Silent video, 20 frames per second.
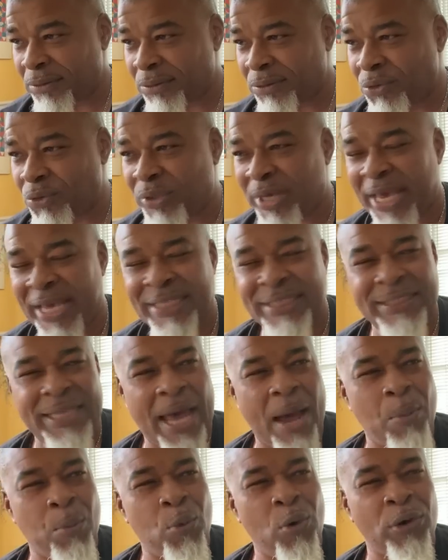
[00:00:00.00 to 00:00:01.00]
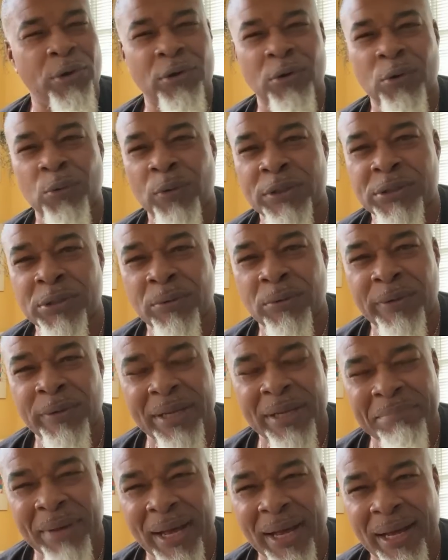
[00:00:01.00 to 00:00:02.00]
You can't stop wondering what's on
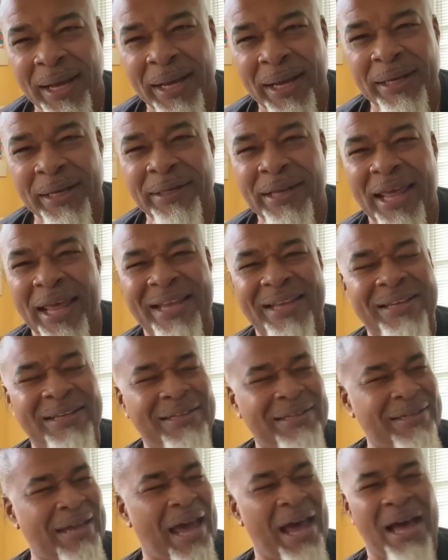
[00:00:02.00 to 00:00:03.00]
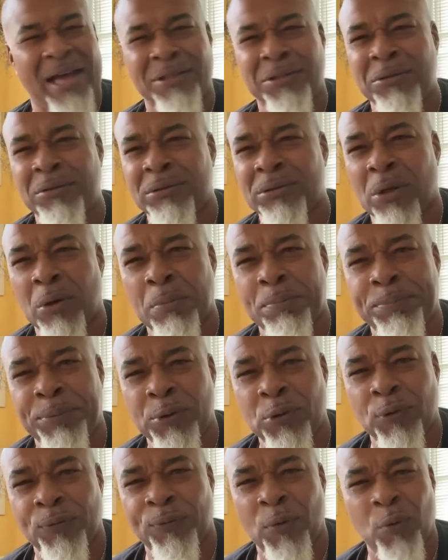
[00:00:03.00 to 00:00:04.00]
their mind. Like, God, you are so
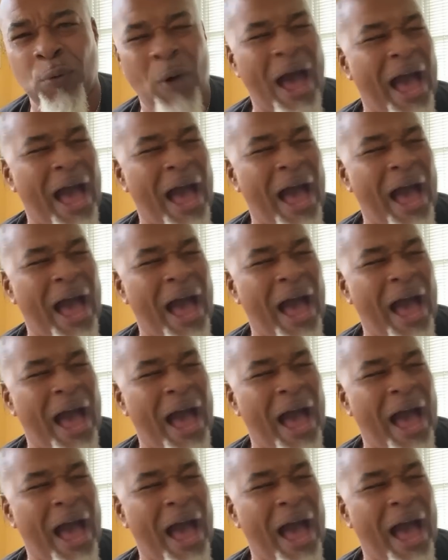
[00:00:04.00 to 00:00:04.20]
beautiful.